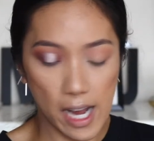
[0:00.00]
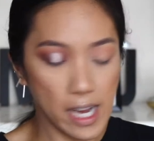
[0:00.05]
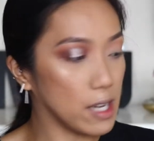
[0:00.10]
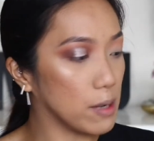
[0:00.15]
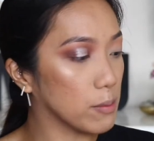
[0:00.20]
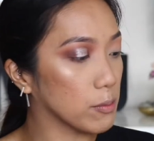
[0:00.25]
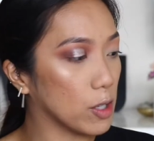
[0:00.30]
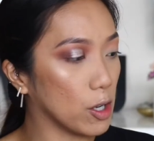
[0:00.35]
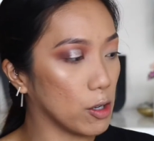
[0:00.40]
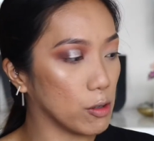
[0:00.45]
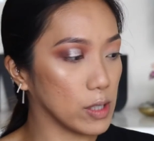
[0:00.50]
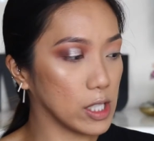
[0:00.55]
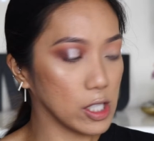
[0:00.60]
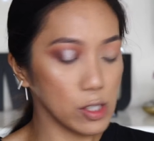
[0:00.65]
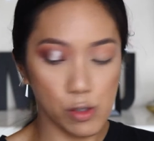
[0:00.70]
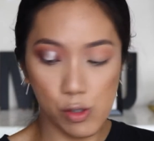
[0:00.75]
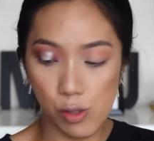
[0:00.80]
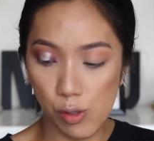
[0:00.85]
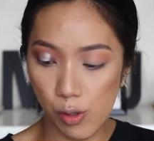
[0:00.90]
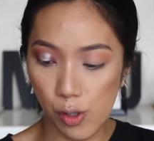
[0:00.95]
I am
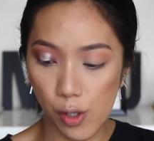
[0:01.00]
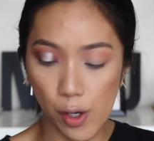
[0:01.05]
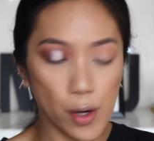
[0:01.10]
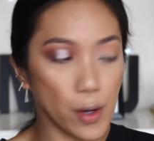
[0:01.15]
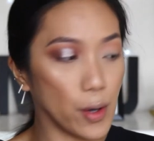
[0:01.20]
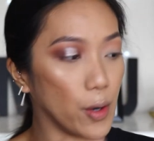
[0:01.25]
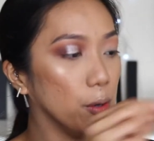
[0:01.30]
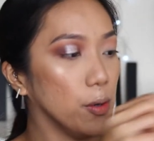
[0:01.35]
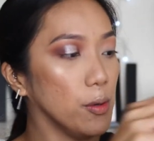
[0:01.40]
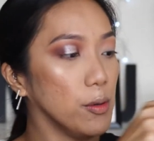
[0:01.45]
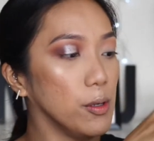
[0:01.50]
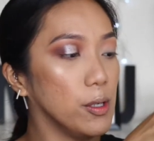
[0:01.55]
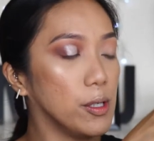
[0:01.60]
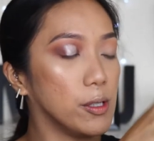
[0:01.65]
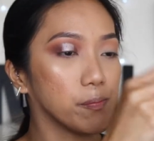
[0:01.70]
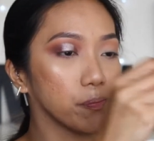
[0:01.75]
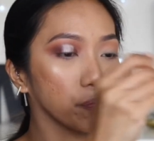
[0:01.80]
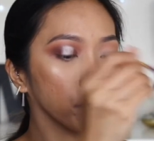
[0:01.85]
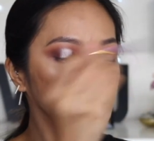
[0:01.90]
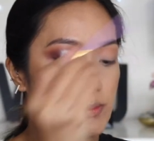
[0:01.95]
going to go
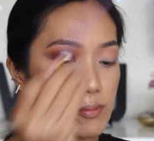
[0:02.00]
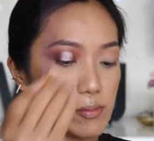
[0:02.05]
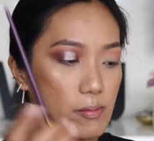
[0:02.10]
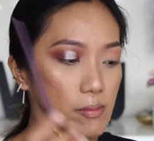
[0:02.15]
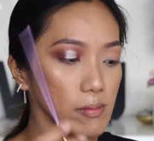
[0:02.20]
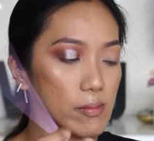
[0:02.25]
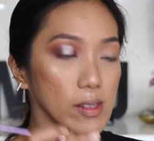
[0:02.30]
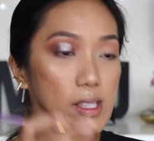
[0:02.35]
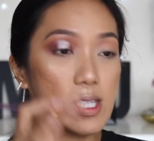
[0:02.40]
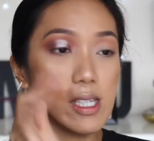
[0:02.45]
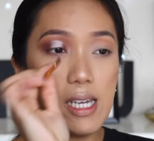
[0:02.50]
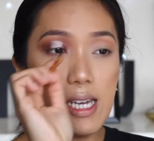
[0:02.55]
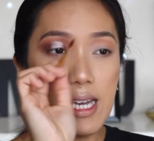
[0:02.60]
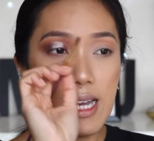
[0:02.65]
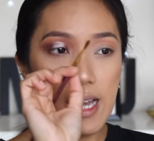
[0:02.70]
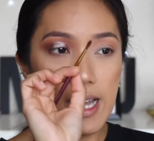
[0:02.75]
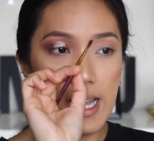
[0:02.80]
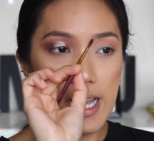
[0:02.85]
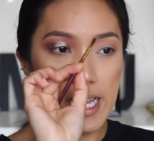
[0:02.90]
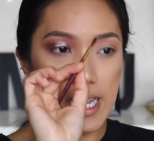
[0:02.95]

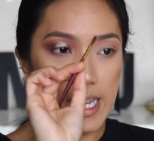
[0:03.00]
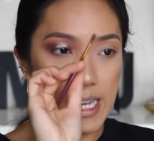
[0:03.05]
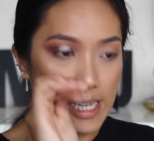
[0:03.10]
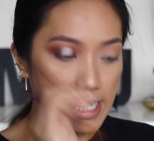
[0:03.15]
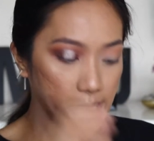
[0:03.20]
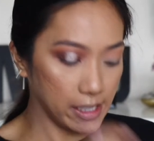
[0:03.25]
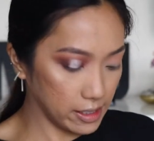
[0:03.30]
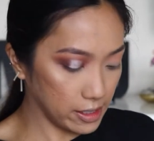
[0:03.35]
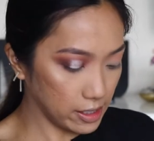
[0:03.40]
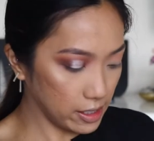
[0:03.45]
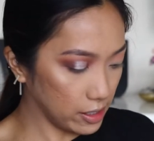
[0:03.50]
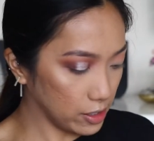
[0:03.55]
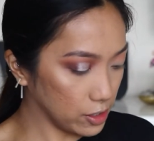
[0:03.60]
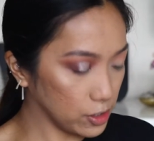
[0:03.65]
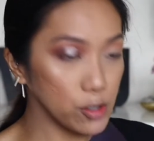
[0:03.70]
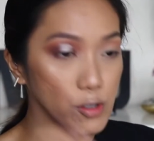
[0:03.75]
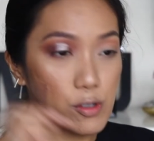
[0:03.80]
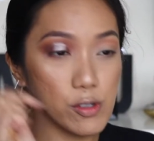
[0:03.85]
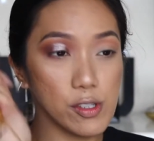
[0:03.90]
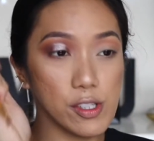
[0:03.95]
and
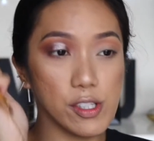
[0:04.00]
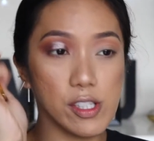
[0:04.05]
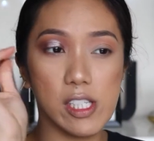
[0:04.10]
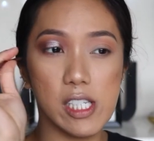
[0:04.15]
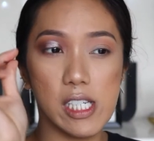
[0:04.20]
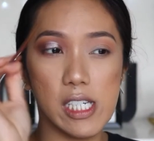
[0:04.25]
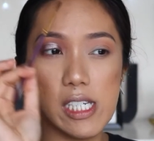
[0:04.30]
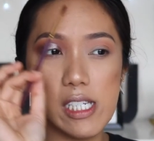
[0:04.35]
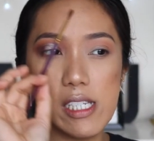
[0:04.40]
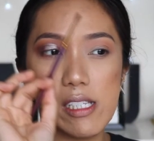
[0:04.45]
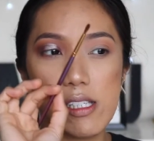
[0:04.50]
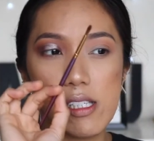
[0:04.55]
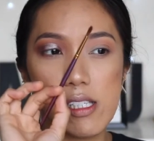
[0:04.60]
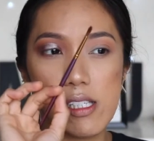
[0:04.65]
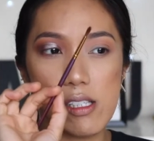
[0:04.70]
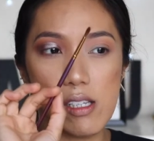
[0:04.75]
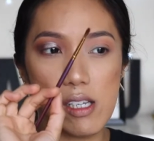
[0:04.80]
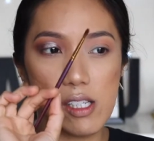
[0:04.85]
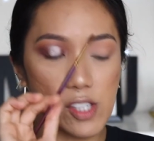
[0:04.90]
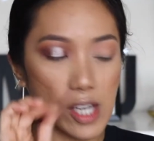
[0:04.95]
use
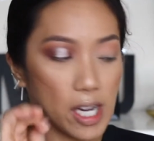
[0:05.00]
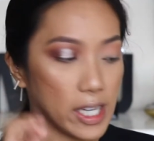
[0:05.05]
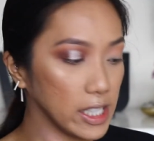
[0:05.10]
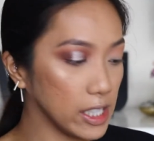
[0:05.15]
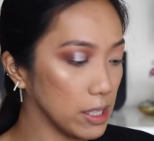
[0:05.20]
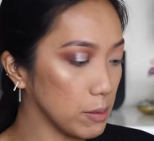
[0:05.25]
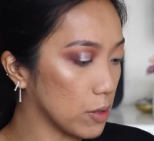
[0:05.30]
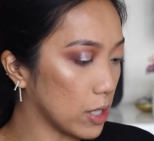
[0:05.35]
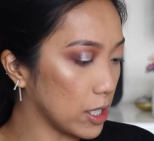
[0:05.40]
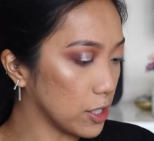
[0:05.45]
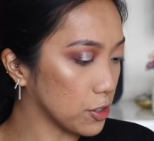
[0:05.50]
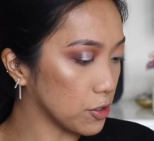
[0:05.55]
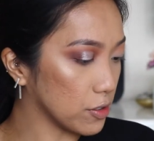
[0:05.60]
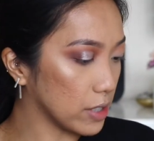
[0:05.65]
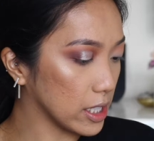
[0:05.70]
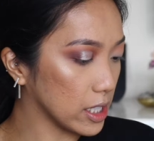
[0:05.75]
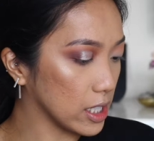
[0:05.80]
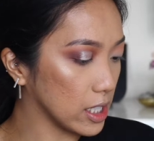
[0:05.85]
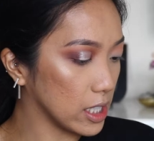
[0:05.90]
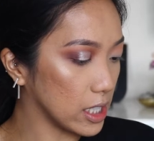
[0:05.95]
this tiny brush
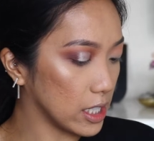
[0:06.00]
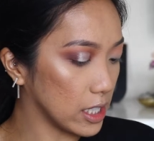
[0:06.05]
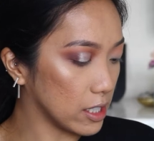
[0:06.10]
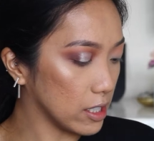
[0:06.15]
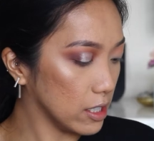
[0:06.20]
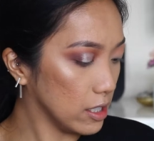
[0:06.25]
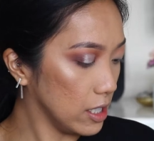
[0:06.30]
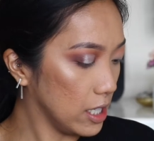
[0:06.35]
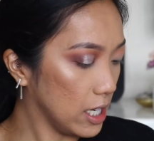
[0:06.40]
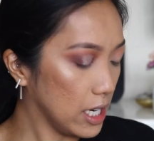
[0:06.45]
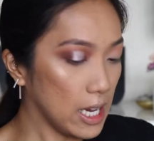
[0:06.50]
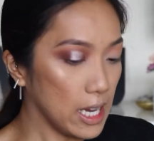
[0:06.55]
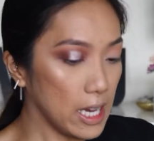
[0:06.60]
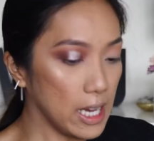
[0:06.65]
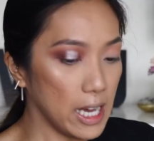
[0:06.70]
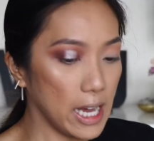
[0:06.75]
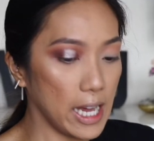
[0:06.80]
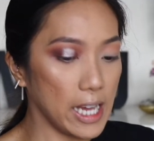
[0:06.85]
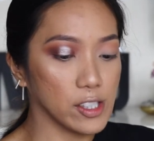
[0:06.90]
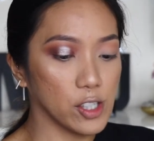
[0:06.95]
right here
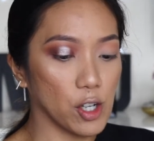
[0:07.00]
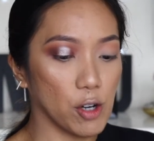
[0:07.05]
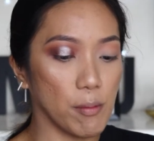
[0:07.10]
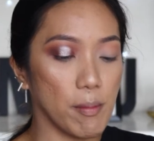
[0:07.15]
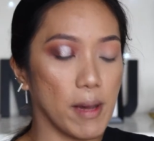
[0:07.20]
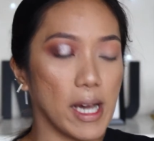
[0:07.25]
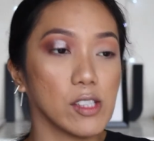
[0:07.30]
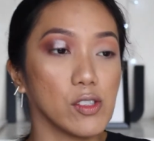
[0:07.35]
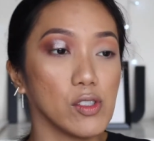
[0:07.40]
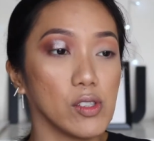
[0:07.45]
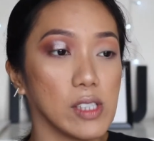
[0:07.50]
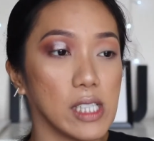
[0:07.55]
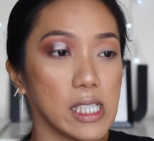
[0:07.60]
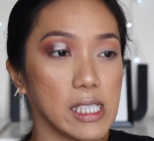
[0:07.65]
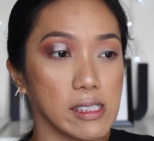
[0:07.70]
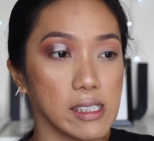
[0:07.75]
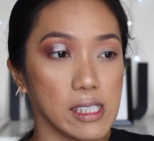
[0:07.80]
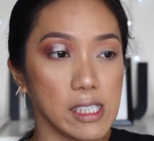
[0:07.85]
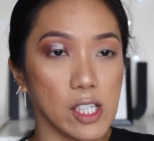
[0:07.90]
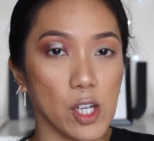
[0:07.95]
and go back to
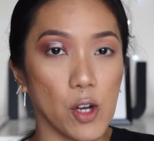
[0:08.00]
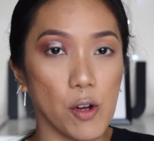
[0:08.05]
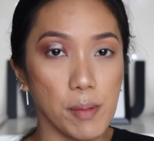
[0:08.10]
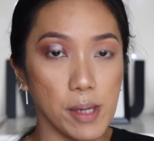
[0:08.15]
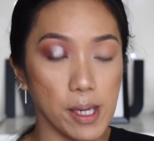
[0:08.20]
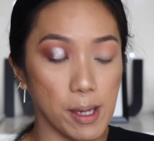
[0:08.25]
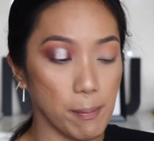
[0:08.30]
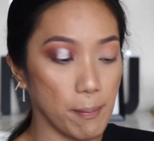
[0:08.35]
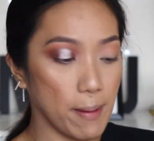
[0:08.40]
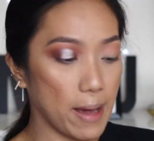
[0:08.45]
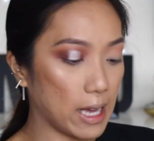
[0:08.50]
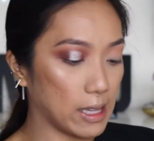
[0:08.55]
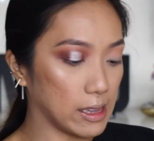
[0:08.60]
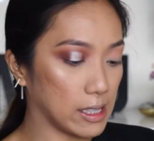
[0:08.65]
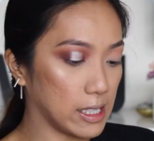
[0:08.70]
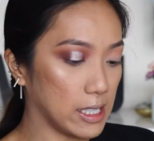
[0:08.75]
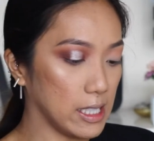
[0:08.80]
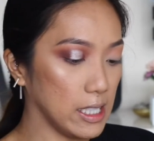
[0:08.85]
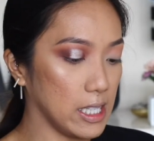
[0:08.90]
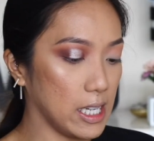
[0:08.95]
the Sinopia
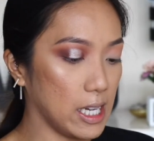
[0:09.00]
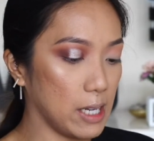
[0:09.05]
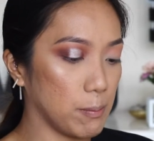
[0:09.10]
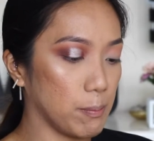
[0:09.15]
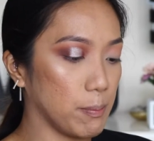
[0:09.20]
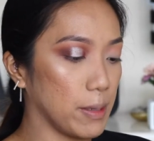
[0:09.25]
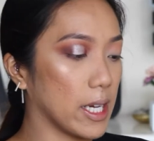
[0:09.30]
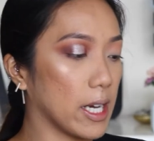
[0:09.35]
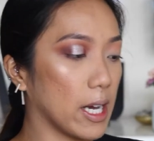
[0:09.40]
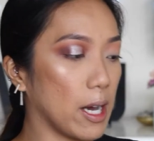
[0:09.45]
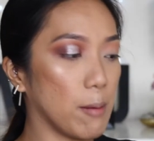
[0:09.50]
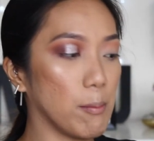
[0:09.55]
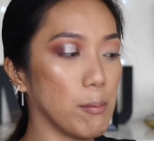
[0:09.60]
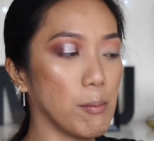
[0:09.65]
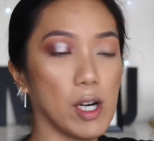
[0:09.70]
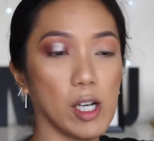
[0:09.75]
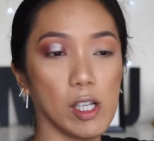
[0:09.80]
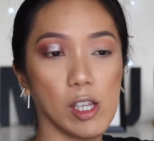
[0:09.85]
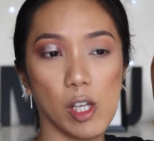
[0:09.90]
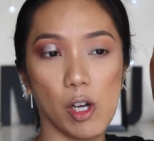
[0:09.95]
palette and pick up
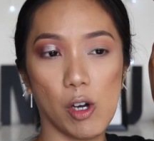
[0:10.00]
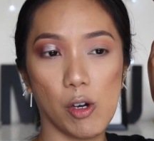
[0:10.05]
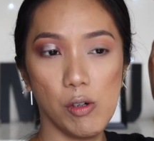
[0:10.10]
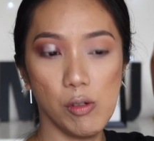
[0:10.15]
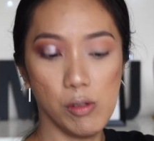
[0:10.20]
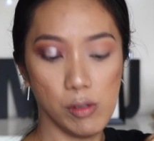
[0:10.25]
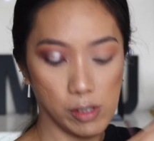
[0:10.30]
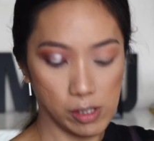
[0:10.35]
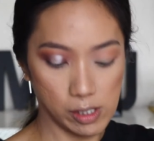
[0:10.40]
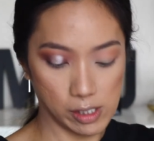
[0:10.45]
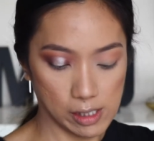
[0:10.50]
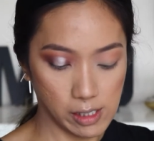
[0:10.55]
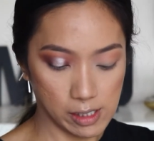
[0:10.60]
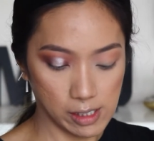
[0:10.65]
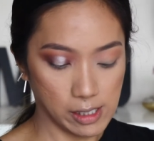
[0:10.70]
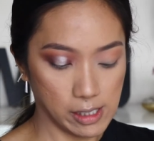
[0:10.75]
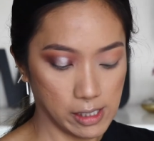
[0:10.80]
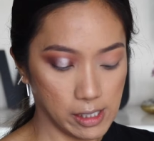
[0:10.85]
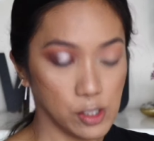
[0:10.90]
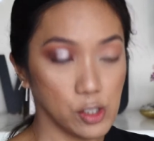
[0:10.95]
Merlot
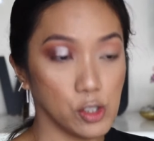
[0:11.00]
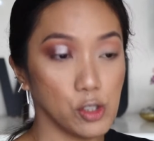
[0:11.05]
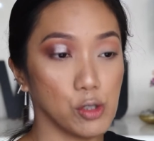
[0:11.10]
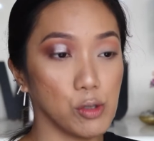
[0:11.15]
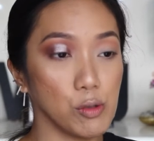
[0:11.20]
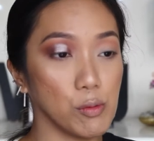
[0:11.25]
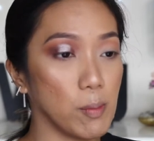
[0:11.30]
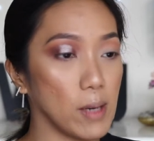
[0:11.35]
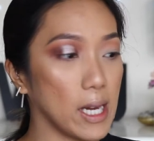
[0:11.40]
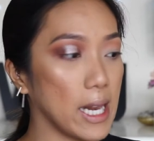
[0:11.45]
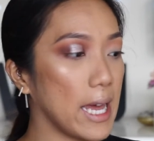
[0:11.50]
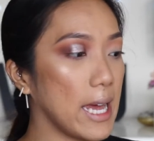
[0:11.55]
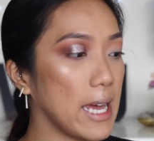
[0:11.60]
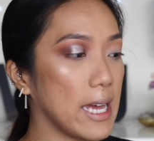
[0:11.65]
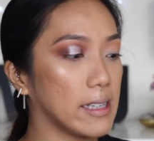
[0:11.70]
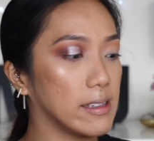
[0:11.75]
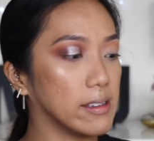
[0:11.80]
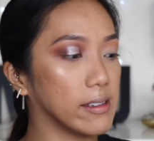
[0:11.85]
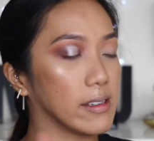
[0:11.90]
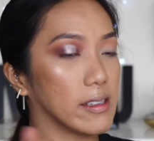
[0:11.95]
to
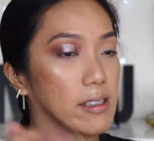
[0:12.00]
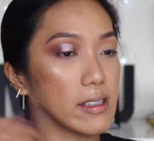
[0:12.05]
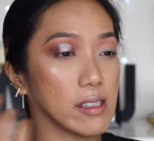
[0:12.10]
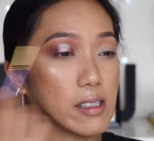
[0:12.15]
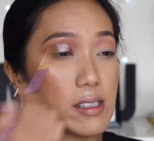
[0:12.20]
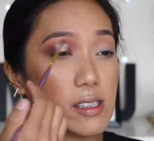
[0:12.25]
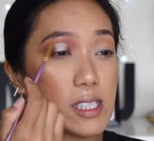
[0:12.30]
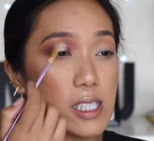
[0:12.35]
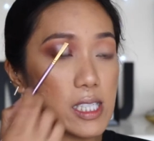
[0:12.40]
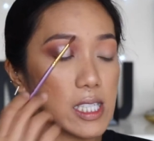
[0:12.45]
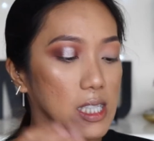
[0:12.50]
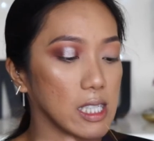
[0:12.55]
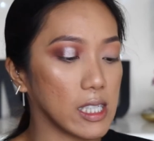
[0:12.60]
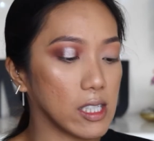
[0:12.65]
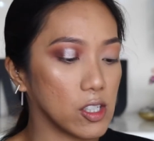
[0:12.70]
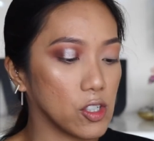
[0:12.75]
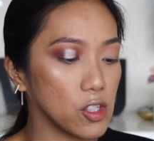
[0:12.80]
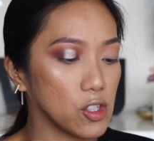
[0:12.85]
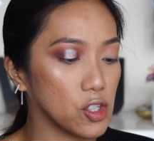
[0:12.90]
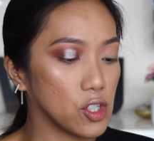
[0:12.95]
blend
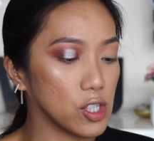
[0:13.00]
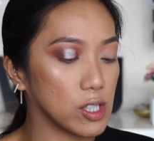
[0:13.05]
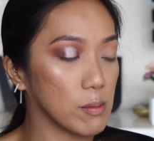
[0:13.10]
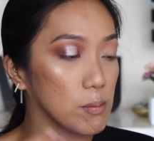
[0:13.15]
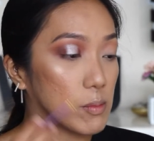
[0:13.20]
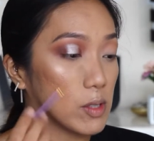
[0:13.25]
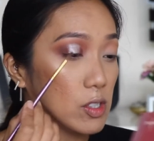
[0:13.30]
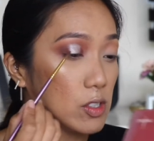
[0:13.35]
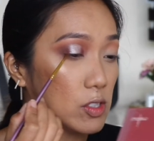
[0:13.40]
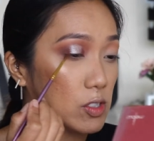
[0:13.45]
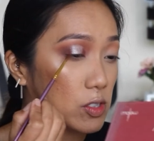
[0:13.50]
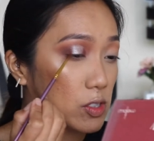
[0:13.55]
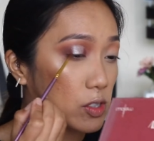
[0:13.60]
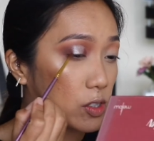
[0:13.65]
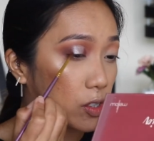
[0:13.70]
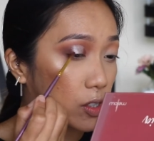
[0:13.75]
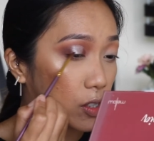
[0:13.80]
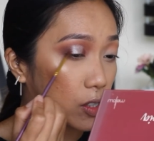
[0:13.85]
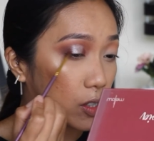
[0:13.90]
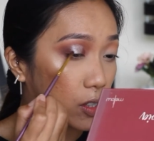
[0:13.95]
the
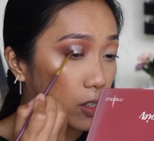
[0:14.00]
shimmers,